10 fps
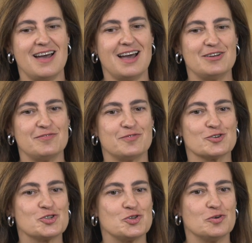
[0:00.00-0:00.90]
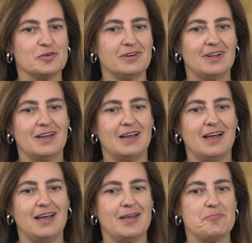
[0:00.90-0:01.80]
And for sure,
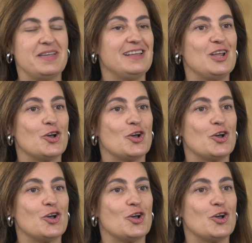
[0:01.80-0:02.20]
being in